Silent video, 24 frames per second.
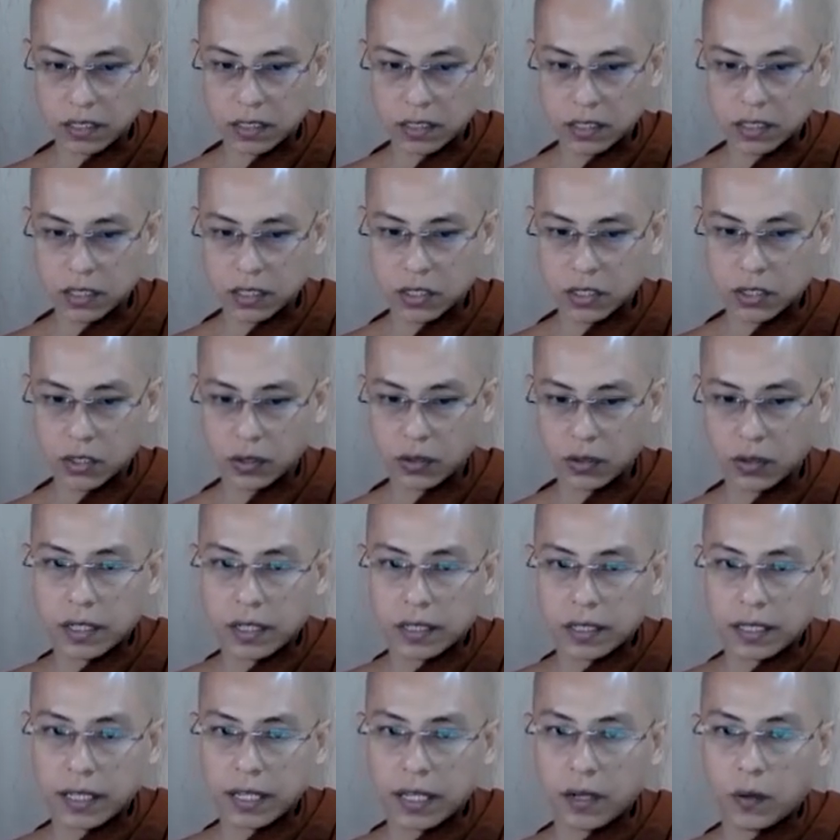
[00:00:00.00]
So
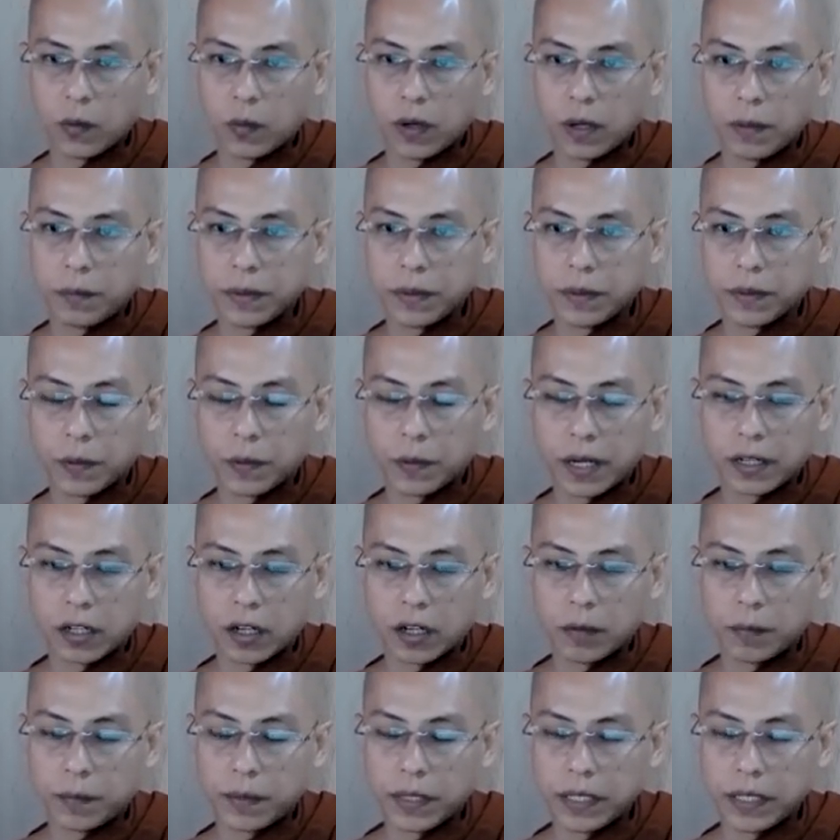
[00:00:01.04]
there will
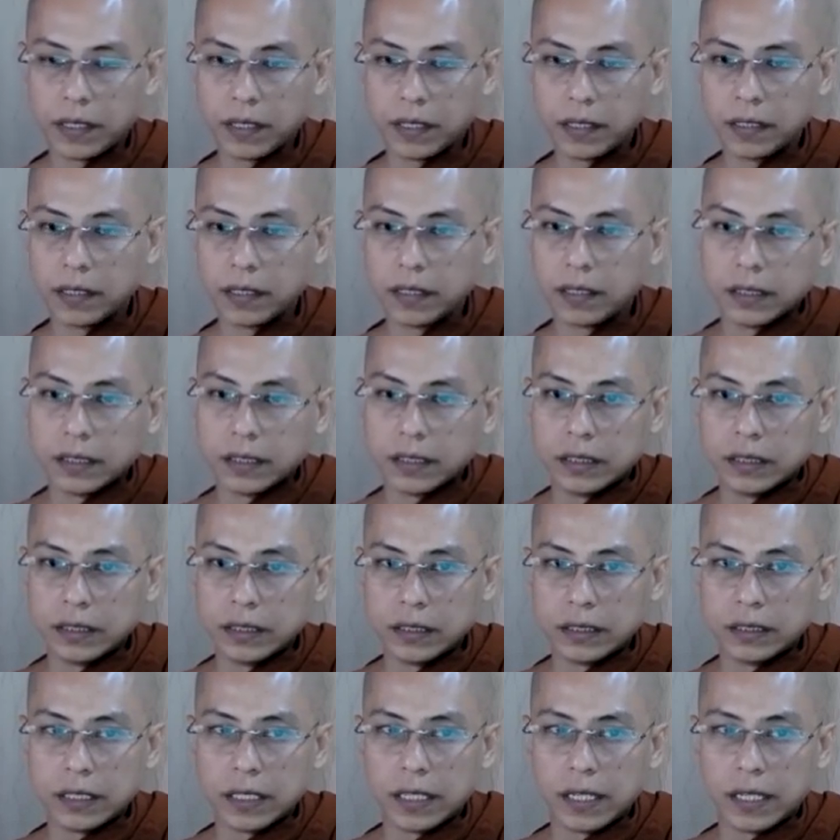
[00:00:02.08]
not be
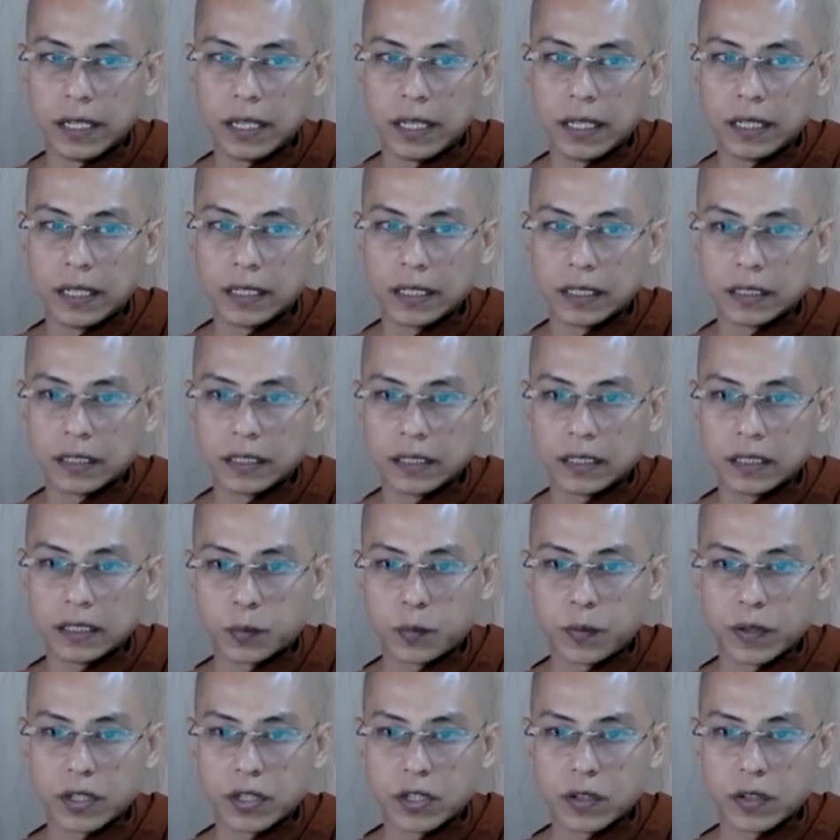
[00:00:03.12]
a
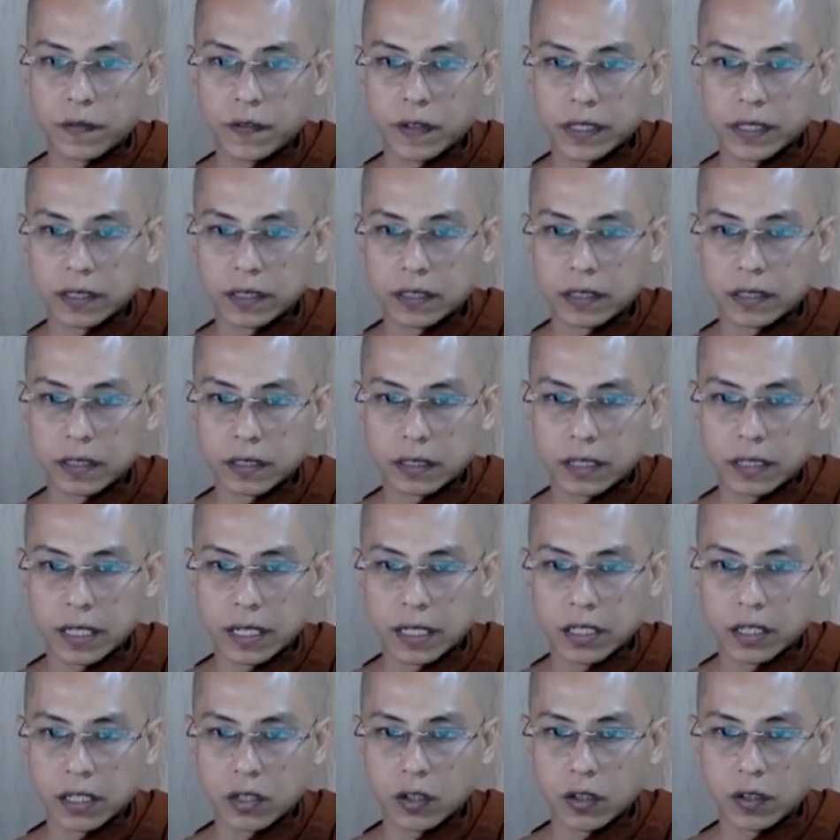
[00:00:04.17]
specific
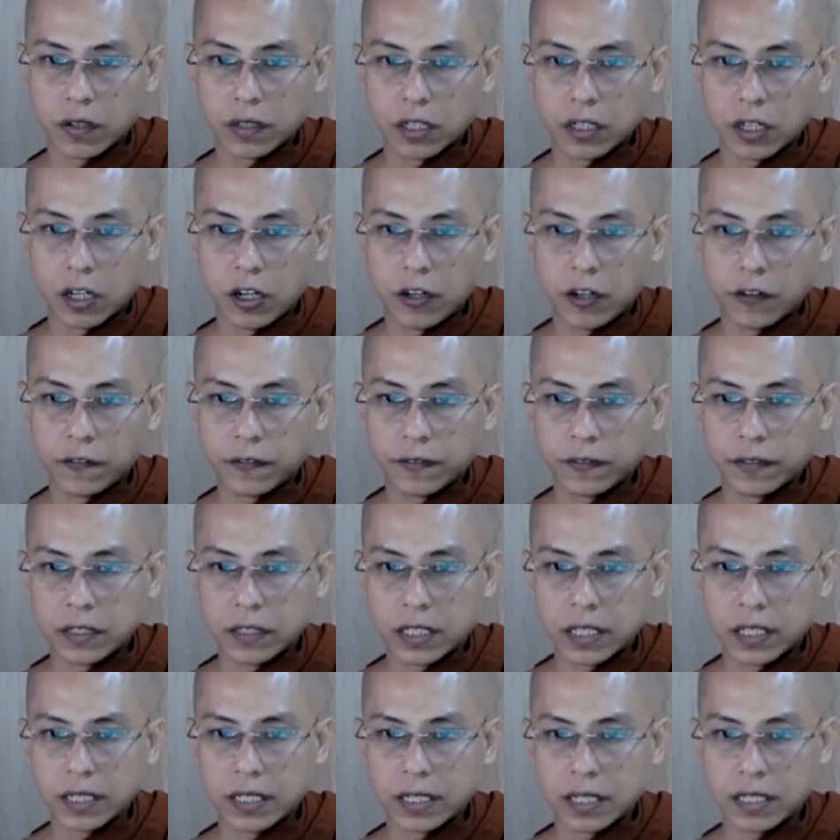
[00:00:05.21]
category of
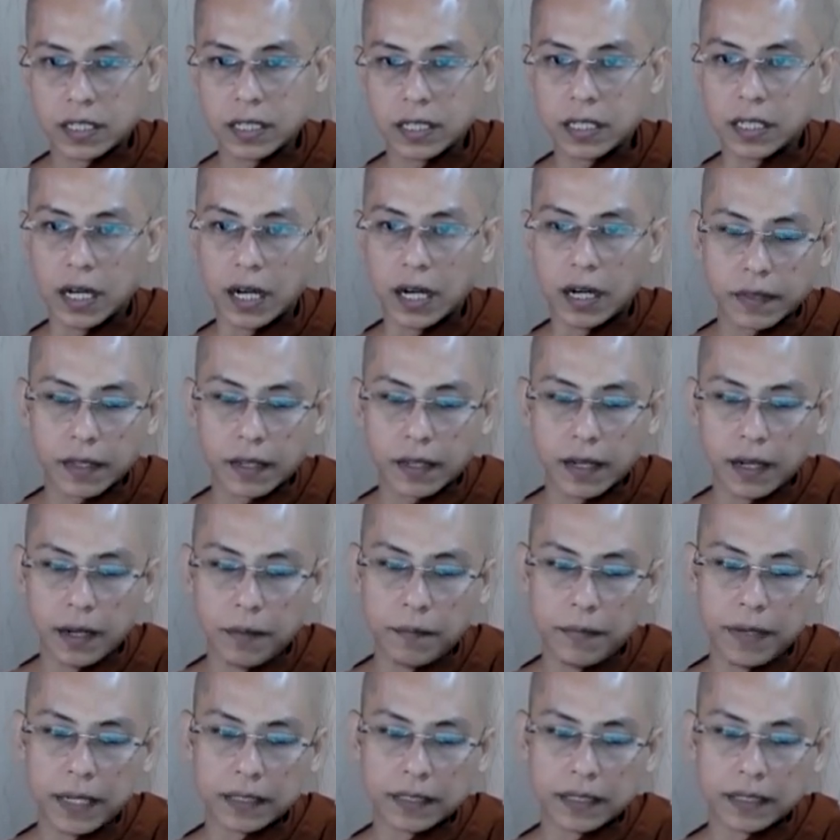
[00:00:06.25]
Cetasika,
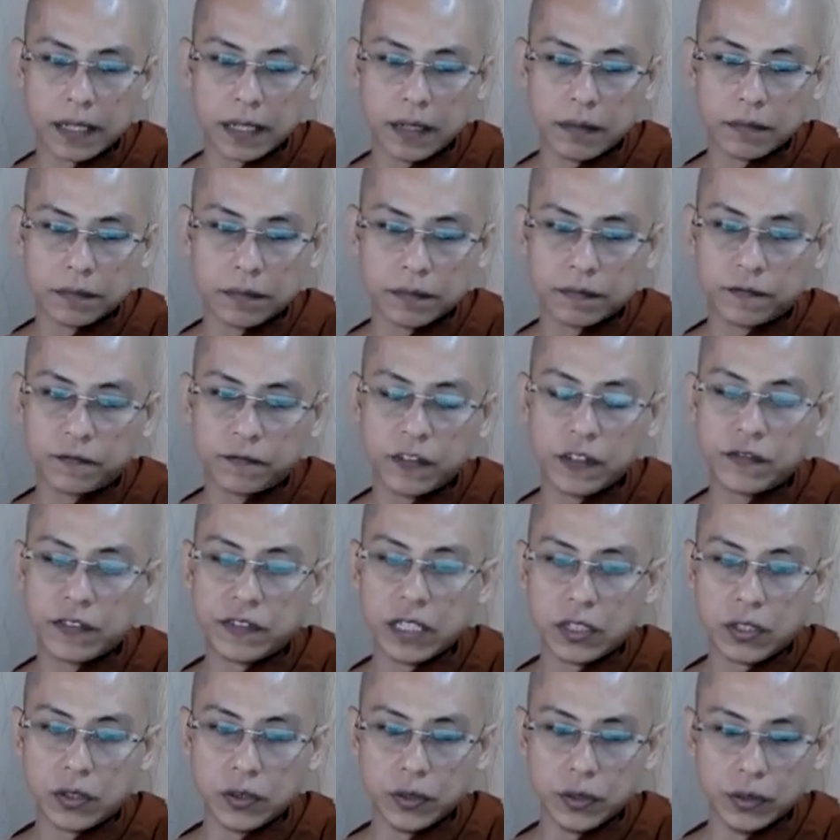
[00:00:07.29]
among them
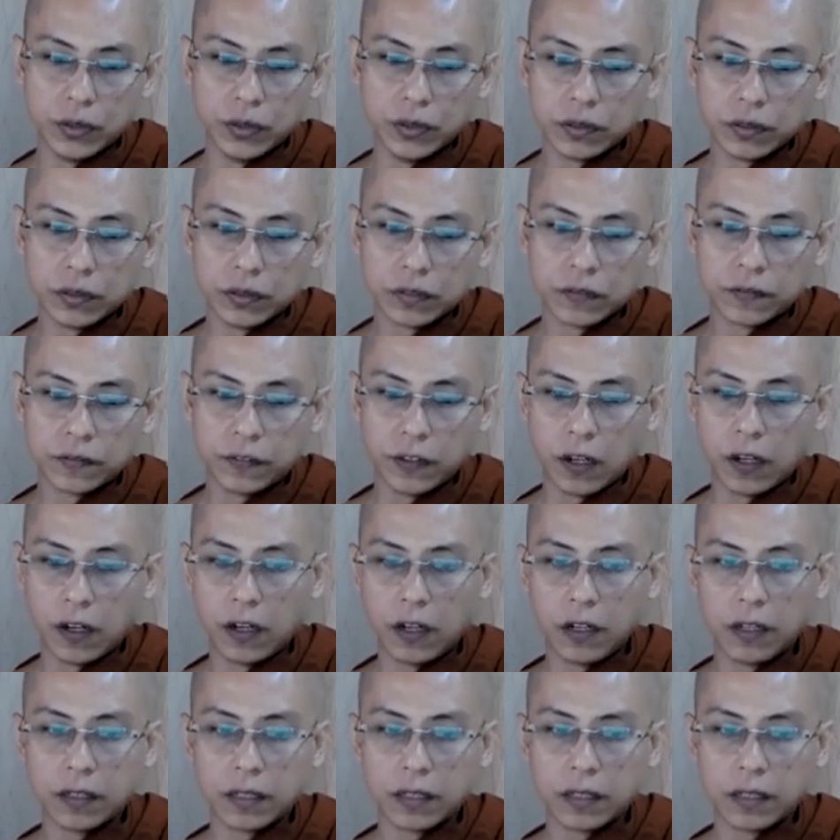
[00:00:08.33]
52 for